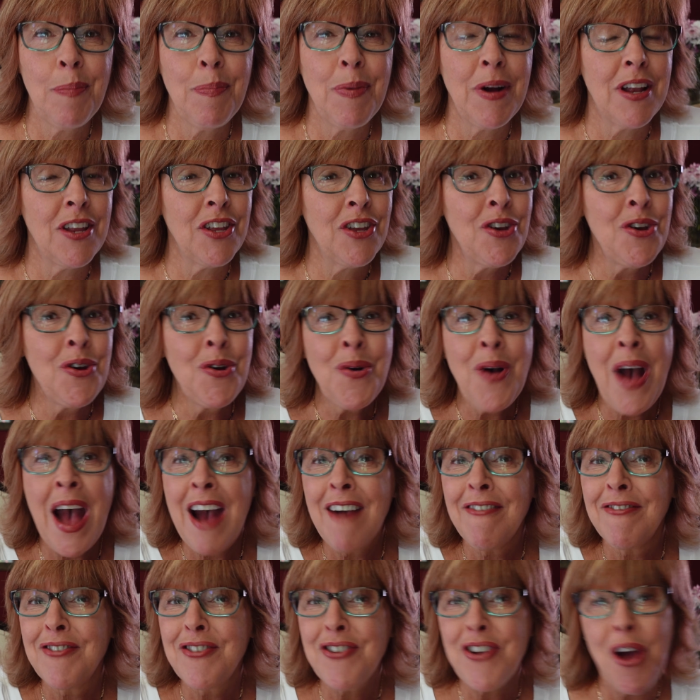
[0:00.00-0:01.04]
but you
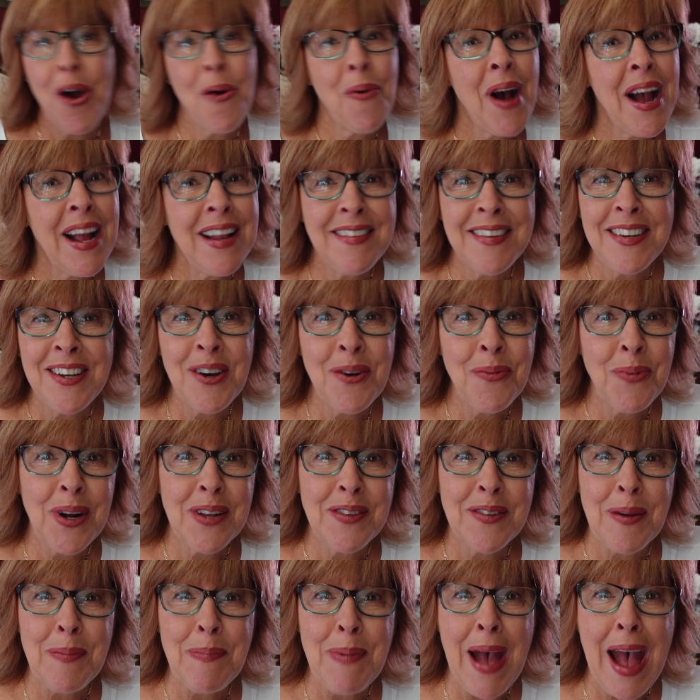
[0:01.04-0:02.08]
have no idea what
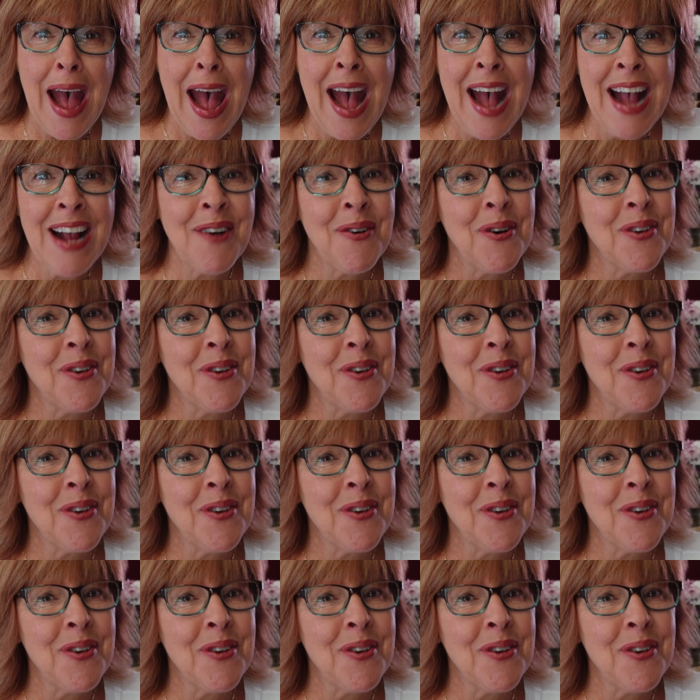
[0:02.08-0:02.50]
to pack?